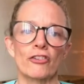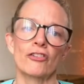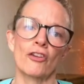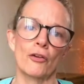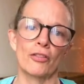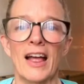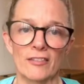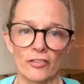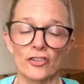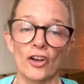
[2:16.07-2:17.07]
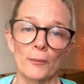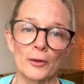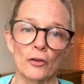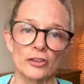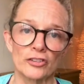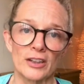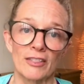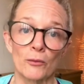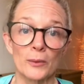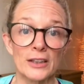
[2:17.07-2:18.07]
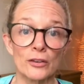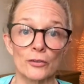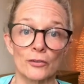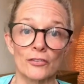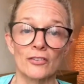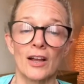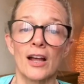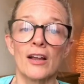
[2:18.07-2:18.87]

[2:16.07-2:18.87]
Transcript: so that's the terminology that we use.